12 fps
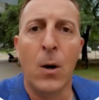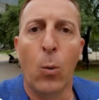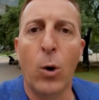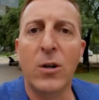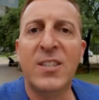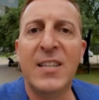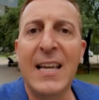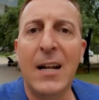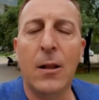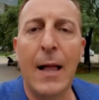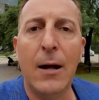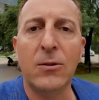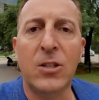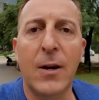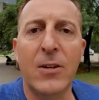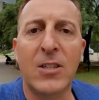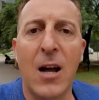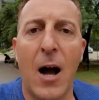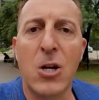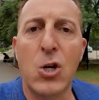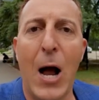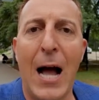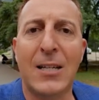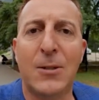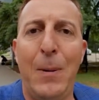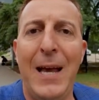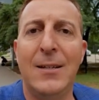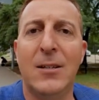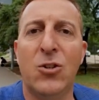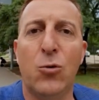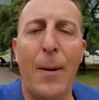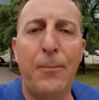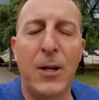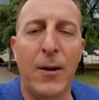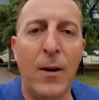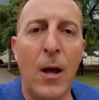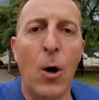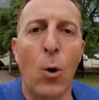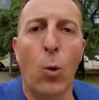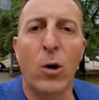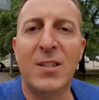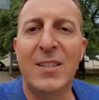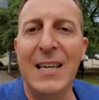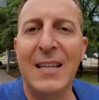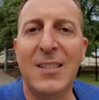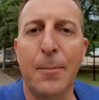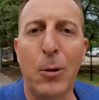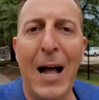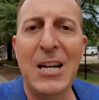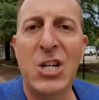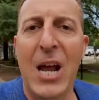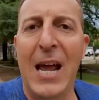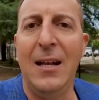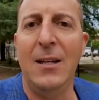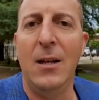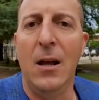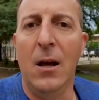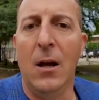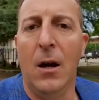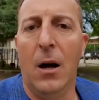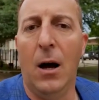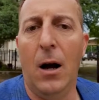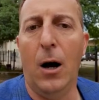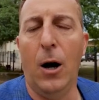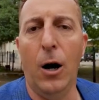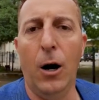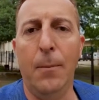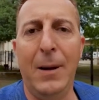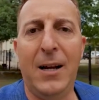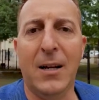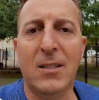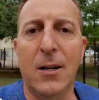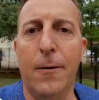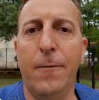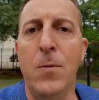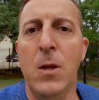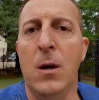We're seeing cloud service contracts being disrupted. We're seeing supply chain hurt because of